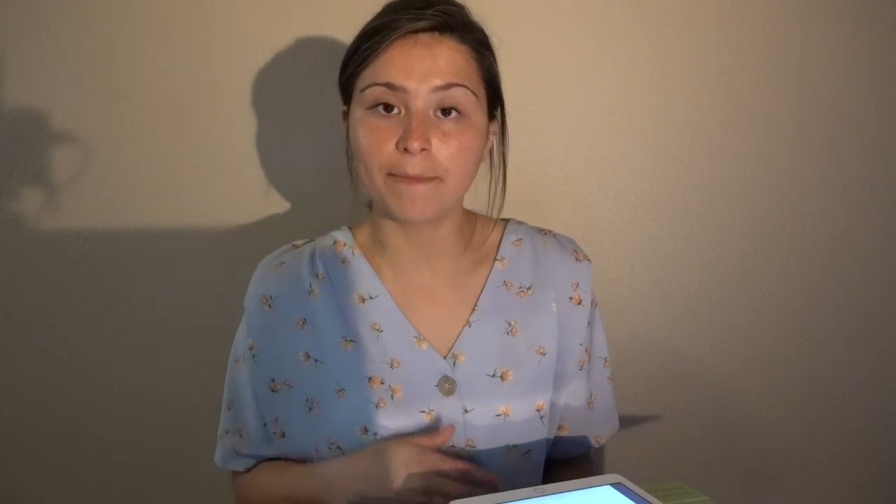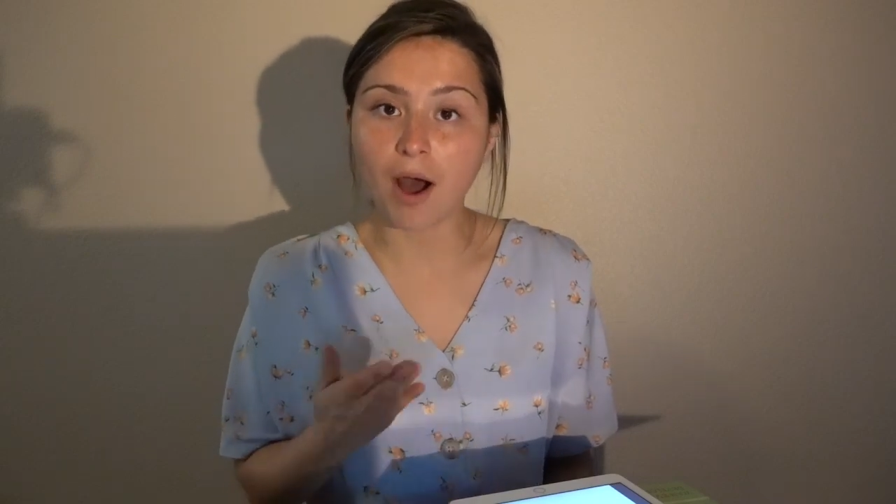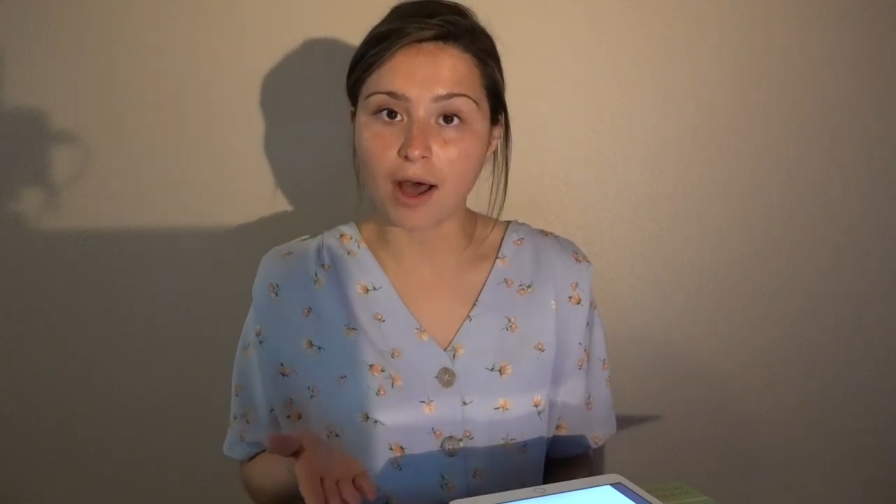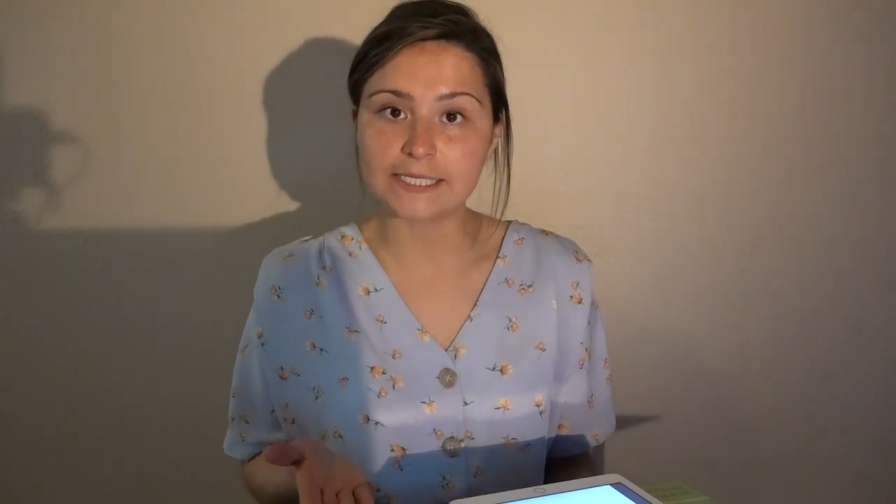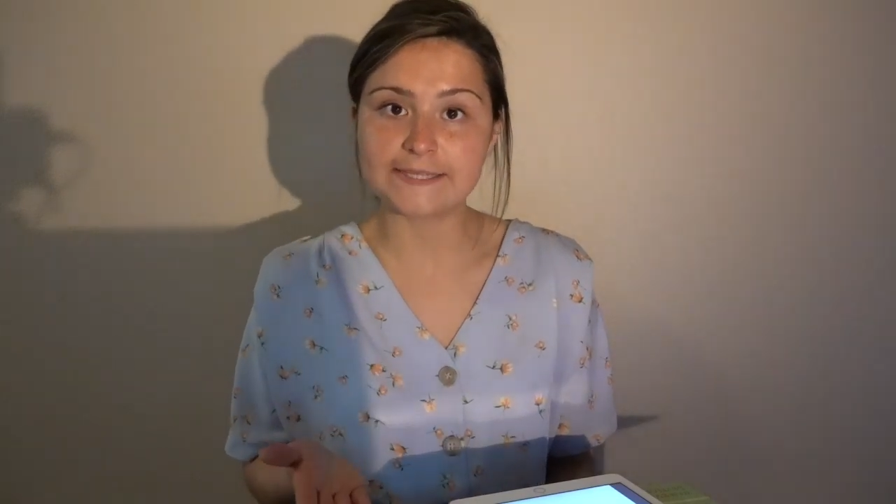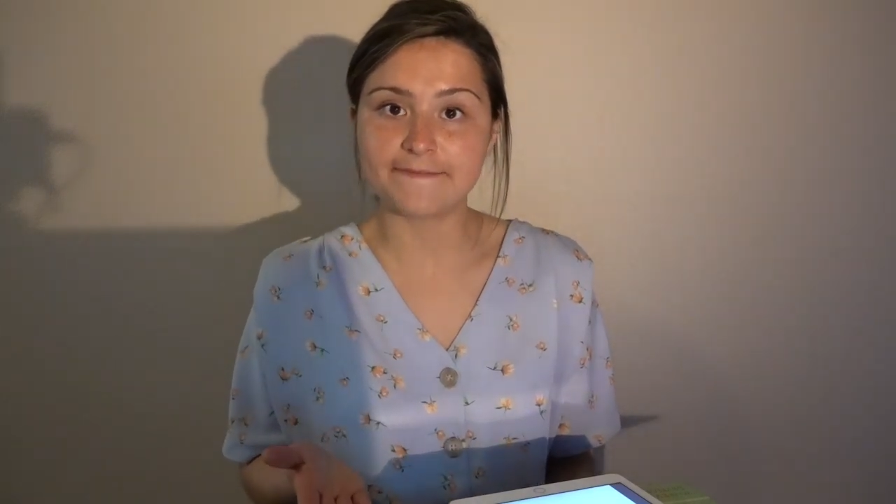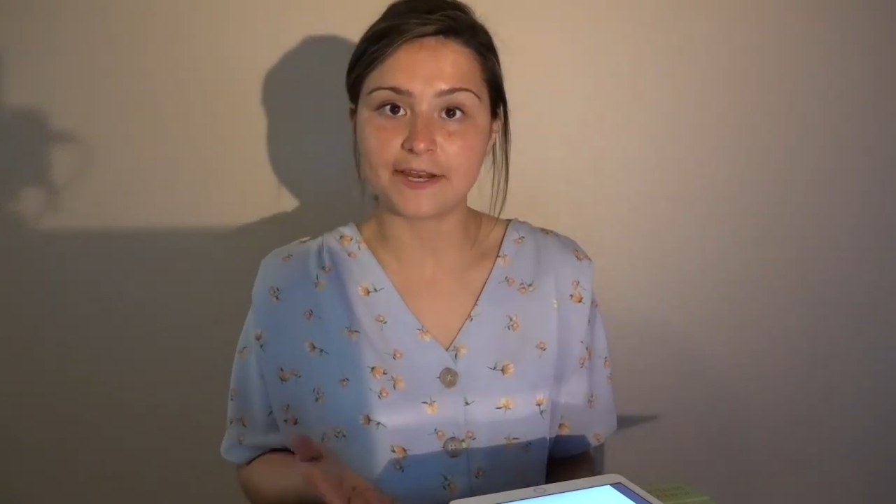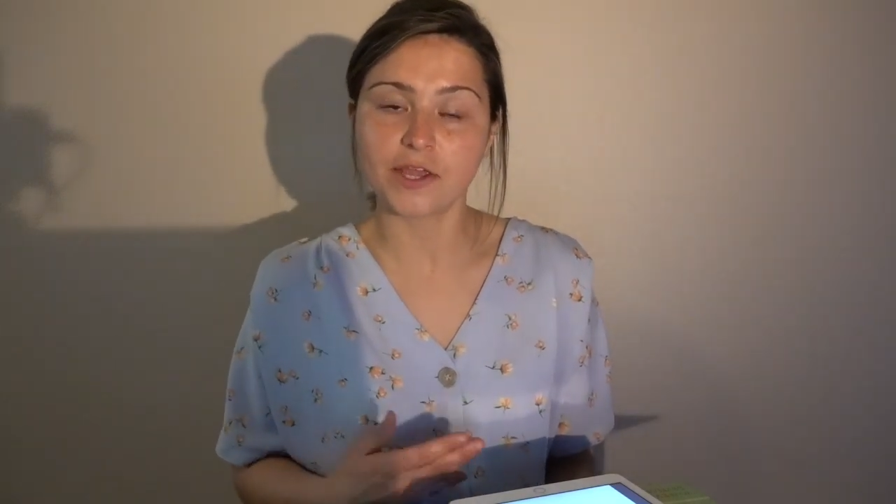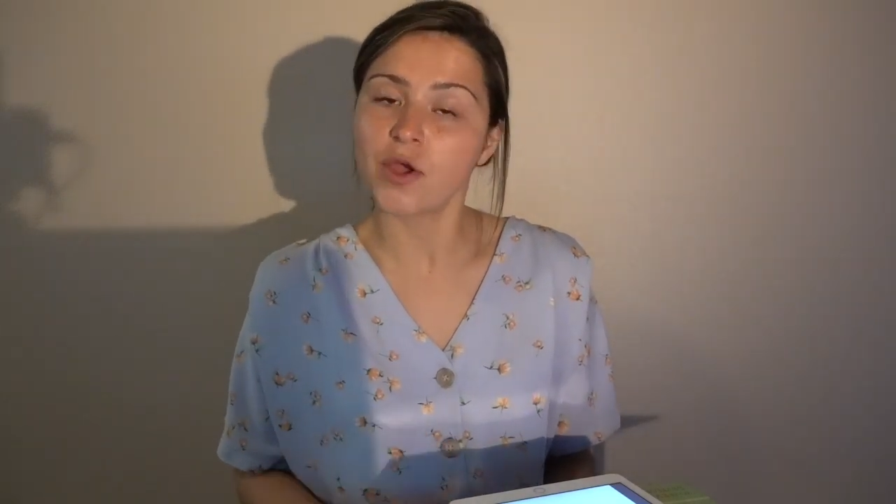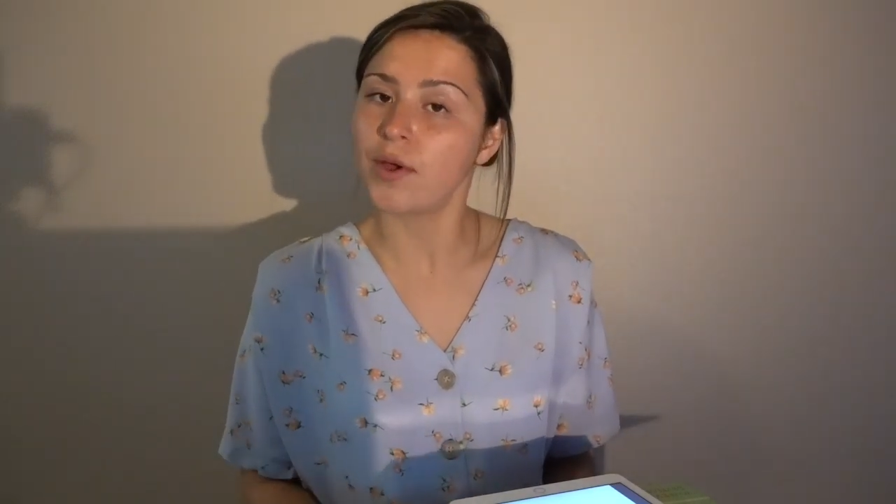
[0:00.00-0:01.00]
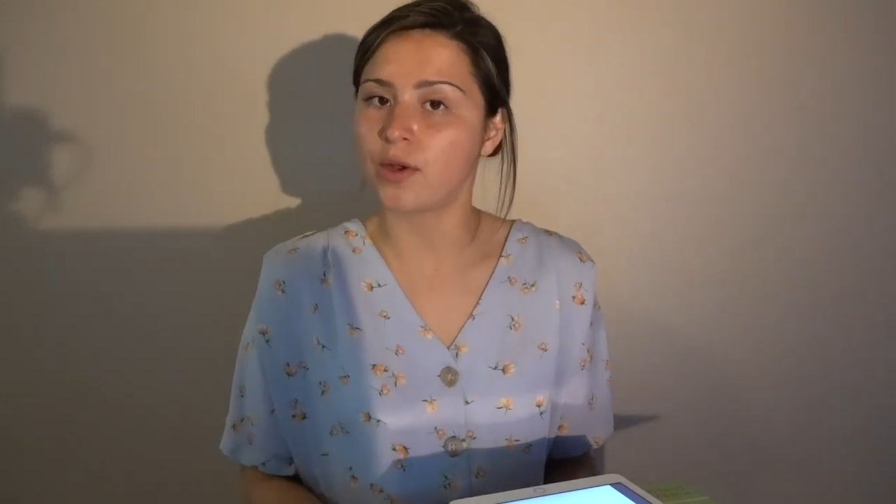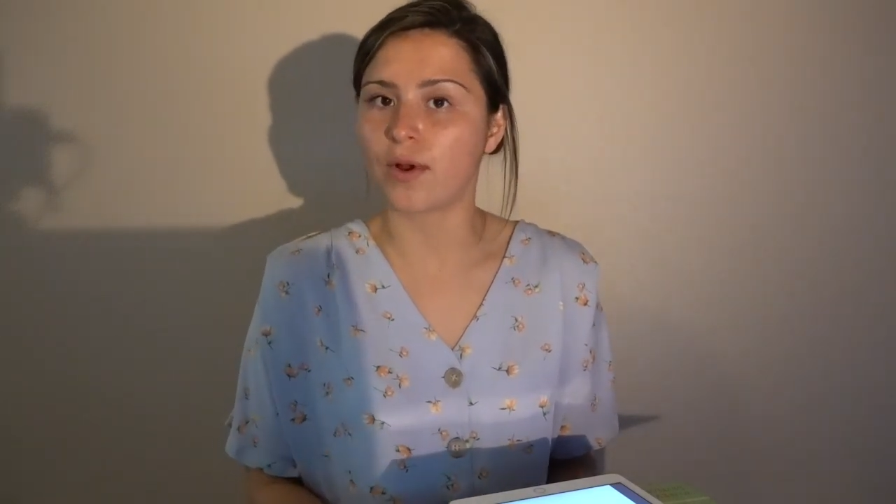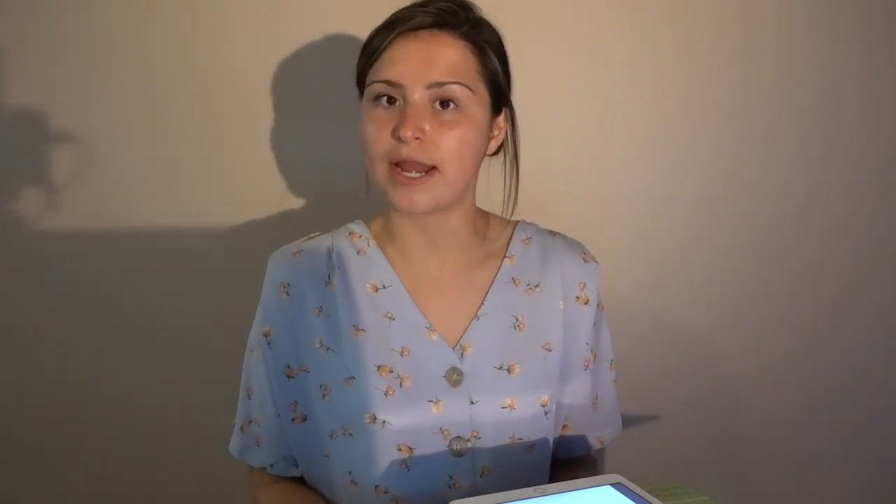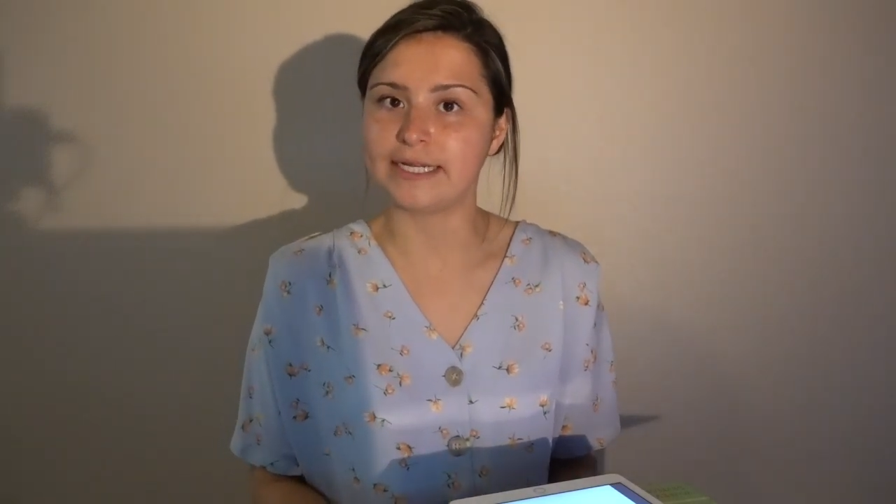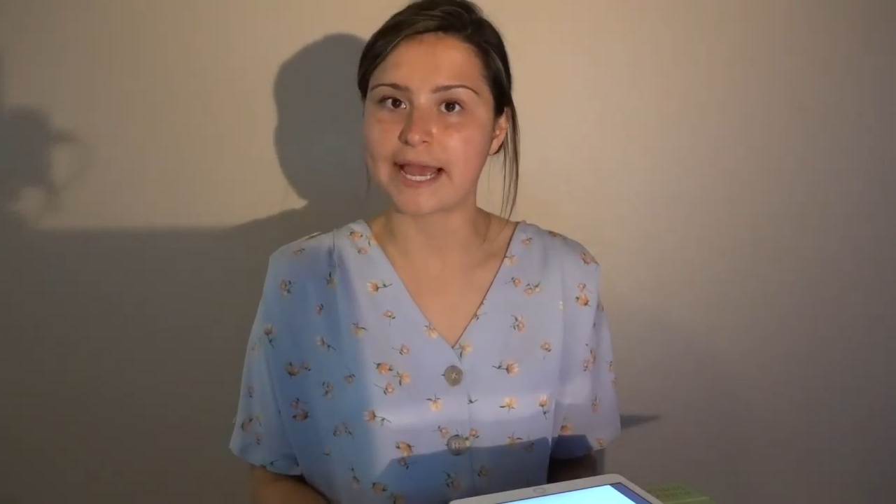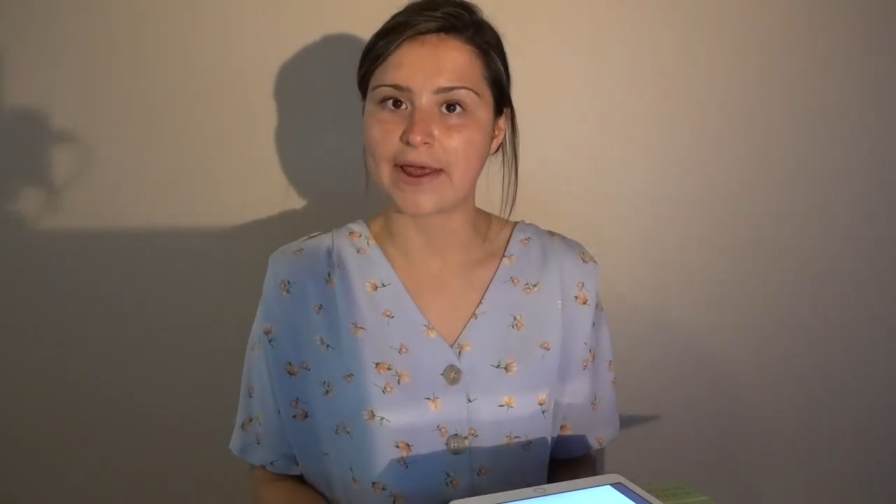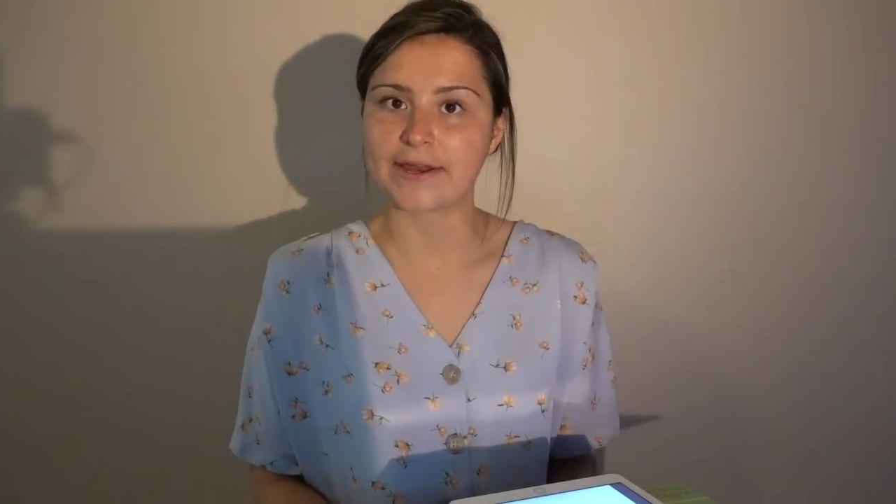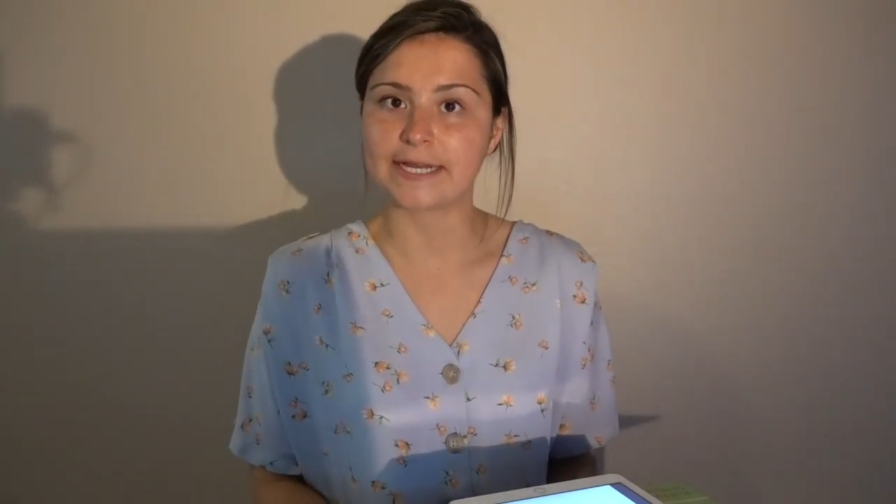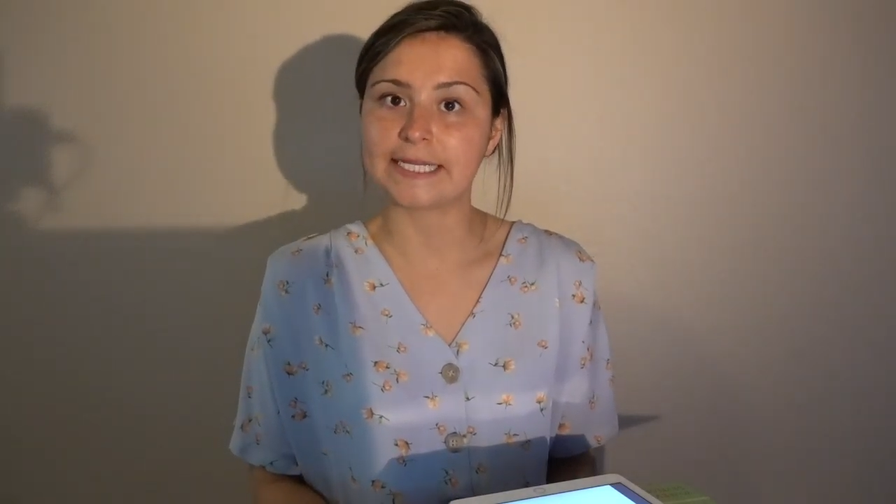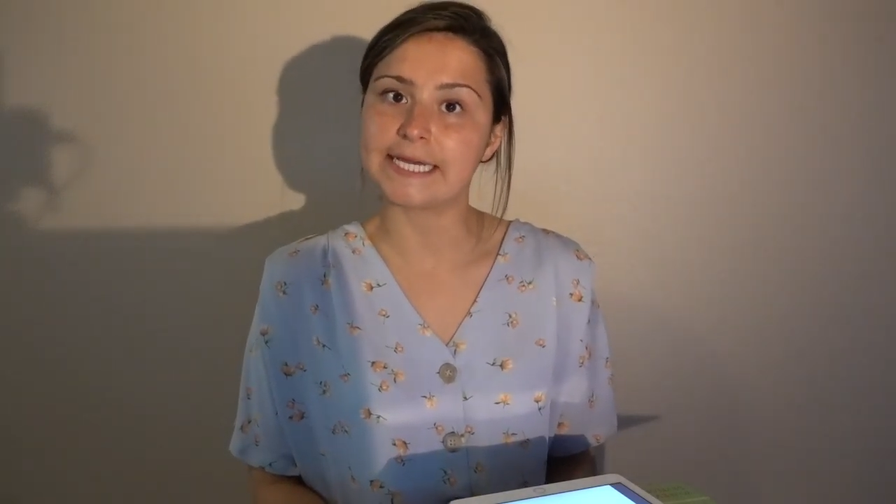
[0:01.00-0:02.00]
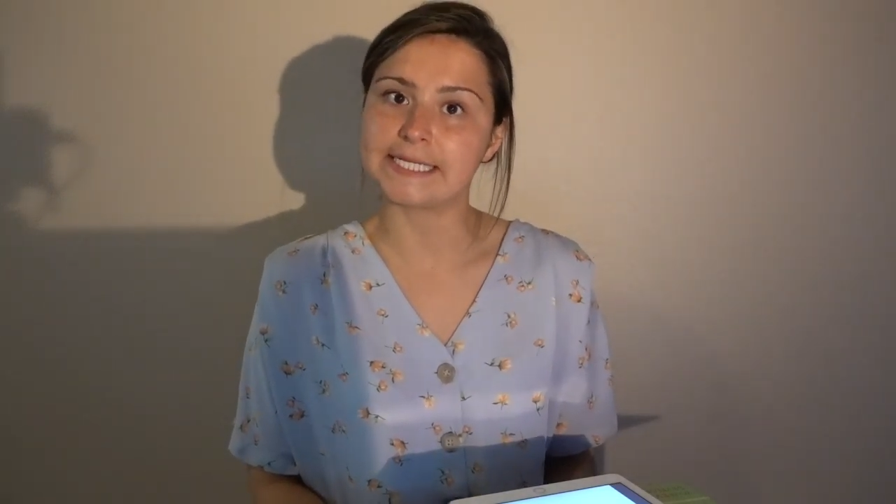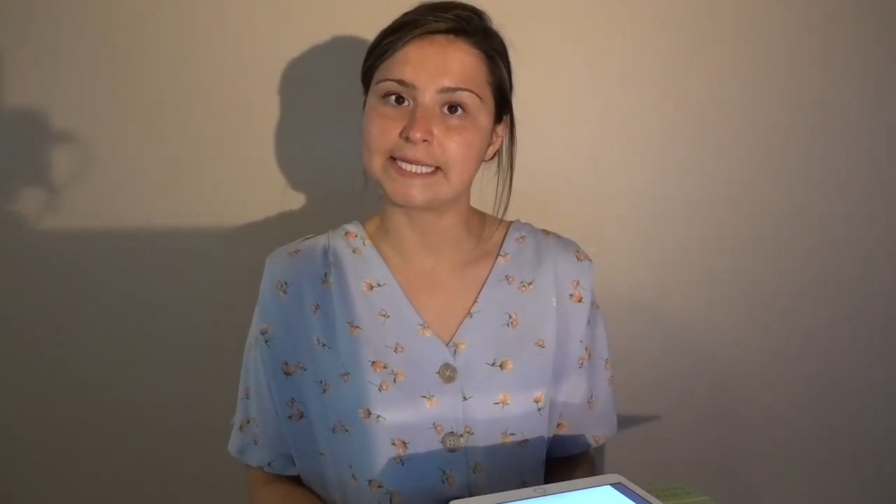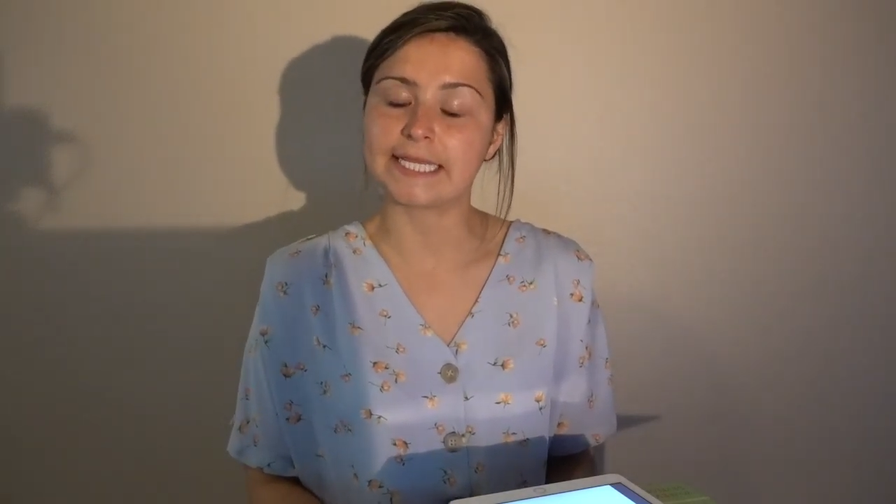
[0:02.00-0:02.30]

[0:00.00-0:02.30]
pause the video and write it down on a list.